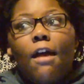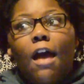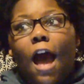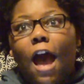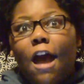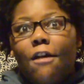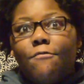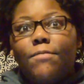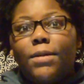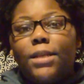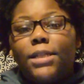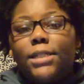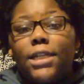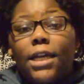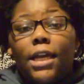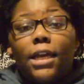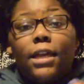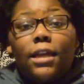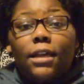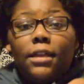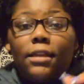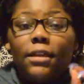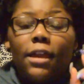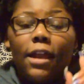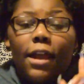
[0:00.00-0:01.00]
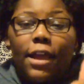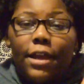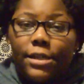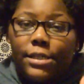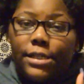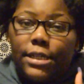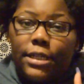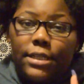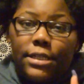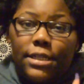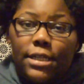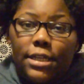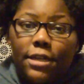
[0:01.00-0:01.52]
I've been taking the
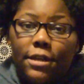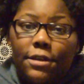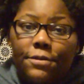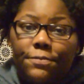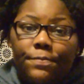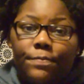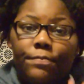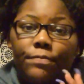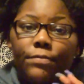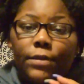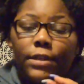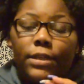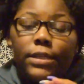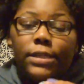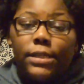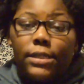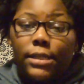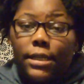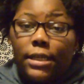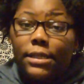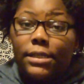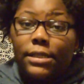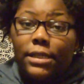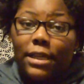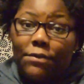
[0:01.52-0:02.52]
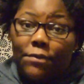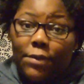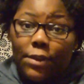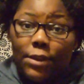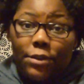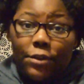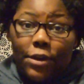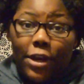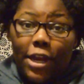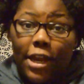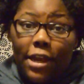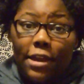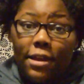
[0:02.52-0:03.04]
ACT since 7th
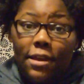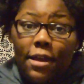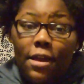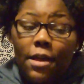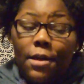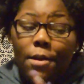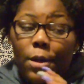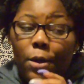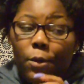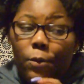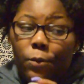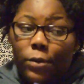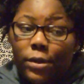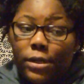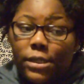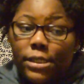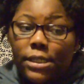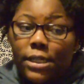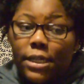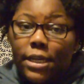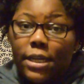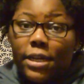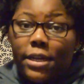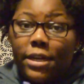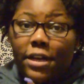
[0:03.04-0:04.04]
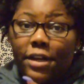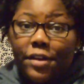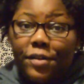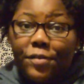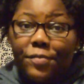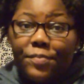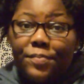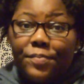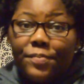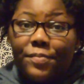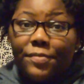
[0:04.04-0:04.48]
grade, once a year.